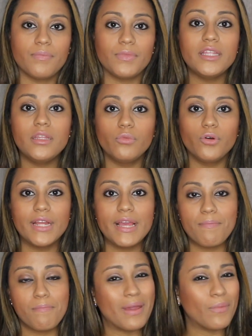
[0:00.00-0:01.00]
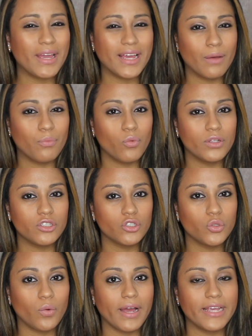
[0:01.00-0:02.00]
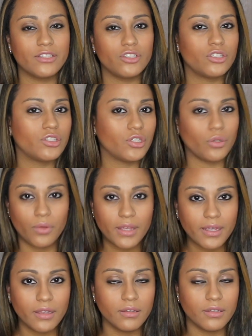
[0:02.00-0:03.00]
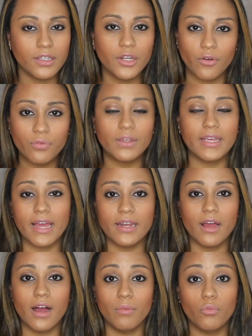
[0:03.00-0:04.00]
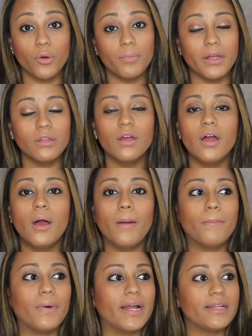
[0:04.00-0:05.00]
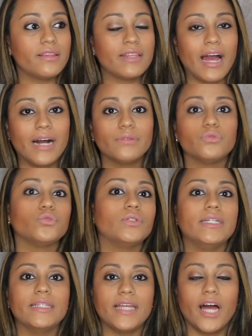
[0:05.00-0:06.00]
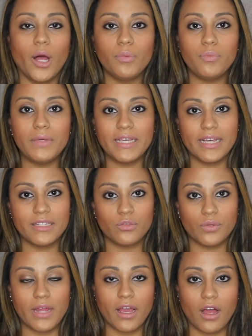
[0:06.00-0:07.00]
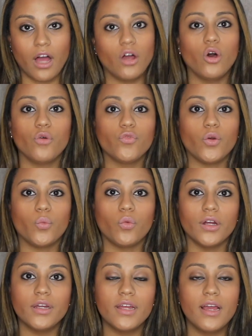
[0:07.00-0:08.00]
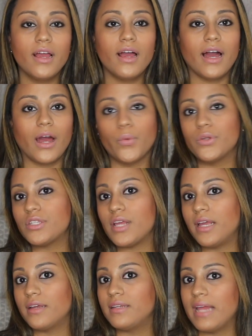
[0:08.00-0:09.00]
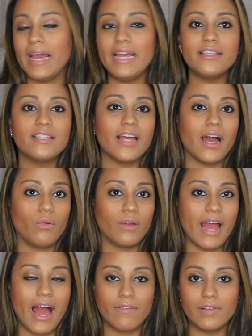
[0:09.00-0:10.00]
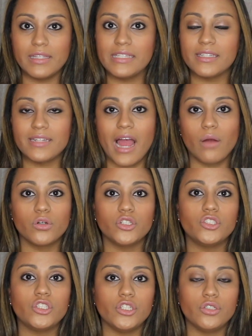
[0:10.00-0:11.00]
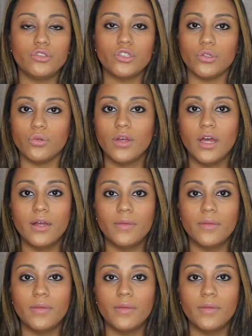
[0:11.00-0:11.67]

in the morning, may wake up once or twice just to, you know, get more milk. But that really helped, because when I got home from work, I would say goodnight. I would have at least an hour or two to